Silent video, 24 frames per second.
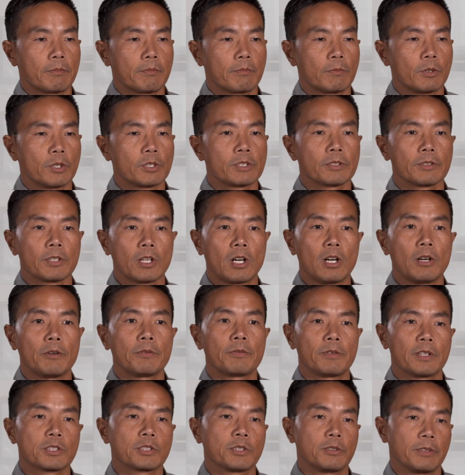virtually all
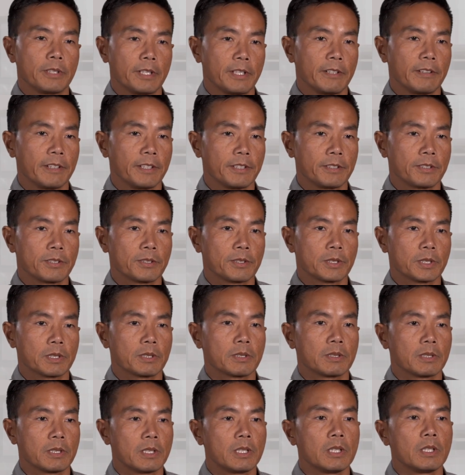functional areas
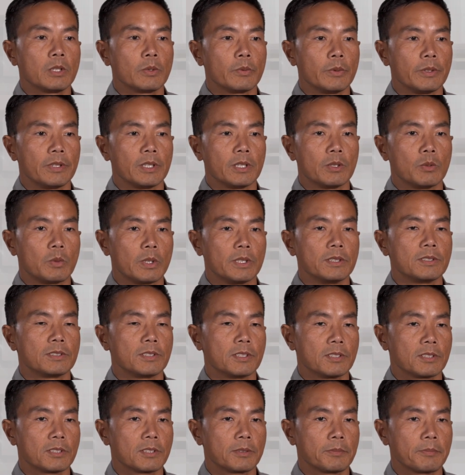within one
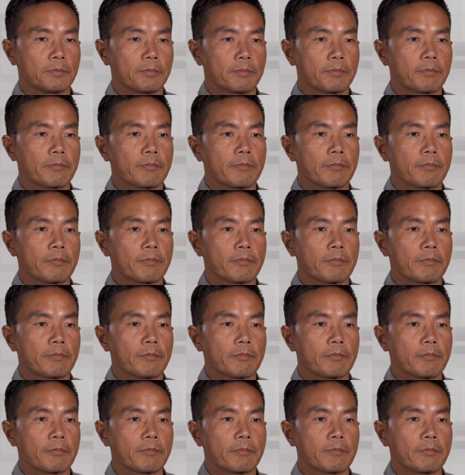system.